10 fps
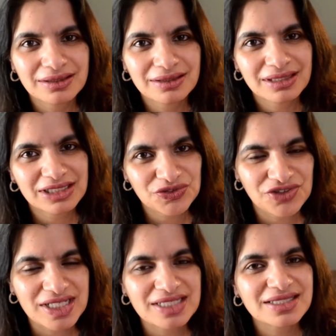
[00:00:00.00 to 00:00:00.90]
his
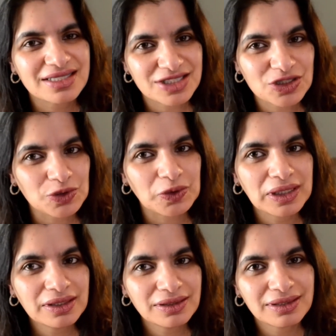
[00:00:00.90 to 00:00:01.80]
friends and his
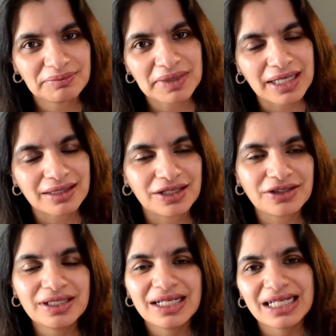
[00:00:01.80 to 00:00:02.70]
school back
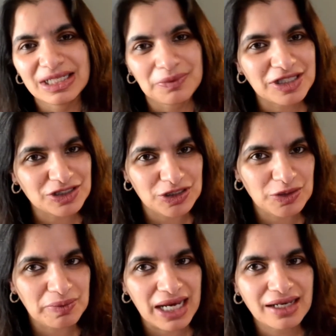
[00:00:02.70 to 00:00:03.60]
there, and he wants to go
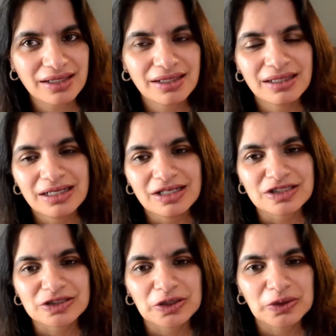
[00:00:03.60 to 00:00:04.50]
back.
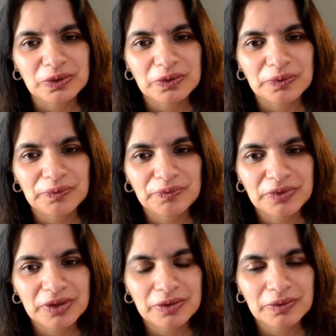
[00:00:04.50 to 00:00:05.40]
So
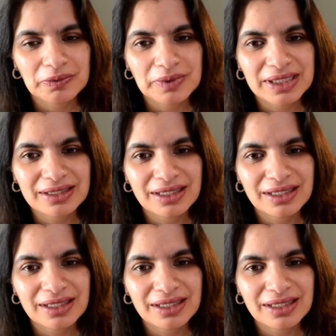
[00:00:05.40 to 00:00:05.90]
one